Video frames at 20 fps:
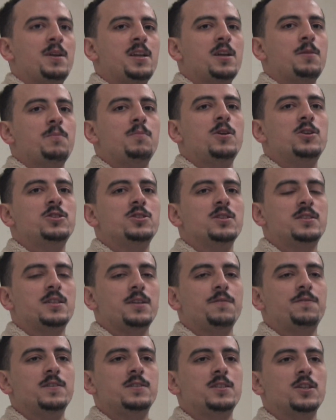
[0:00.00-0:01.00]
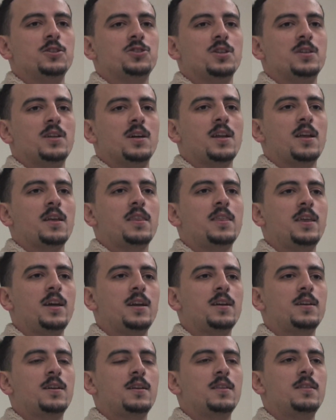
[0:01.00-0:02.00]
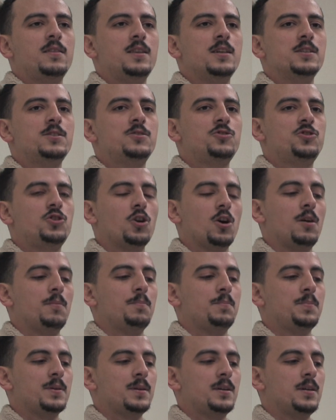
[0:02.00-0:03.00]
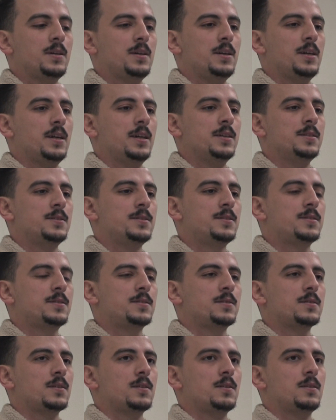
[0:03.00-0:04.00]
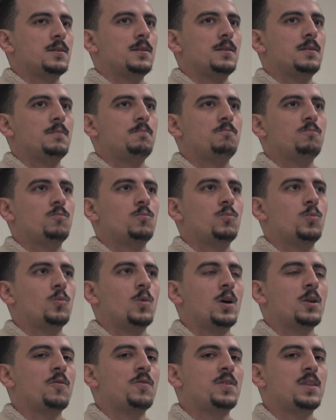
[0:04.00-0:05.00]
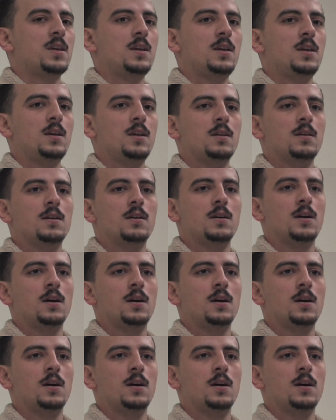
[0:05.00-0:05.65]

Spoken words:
an emergency physician, and I think this job is one of the